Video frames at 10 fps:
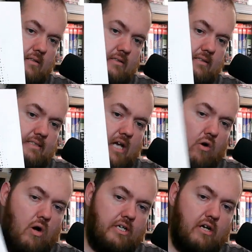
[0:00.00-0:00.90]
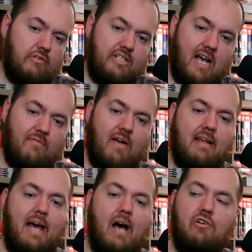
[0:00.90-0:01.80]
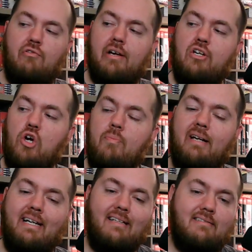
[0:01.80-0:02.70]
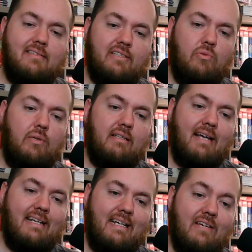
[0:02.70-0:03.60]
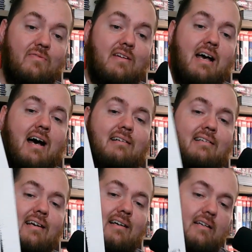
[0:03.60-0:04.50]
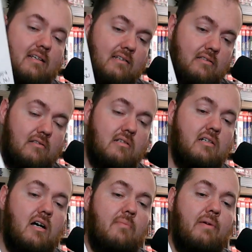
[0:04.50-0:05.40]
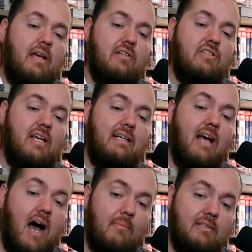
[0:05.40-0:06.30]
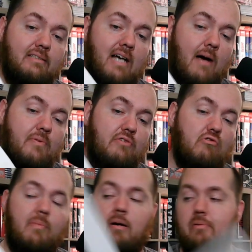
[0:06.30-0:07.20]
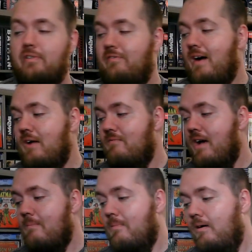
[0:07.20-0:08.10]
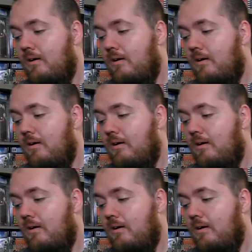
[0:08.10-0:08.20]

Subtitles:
So go check that out. Grand opening is this weekend. If not, look up NJ Comic Stop. You will be able to find them.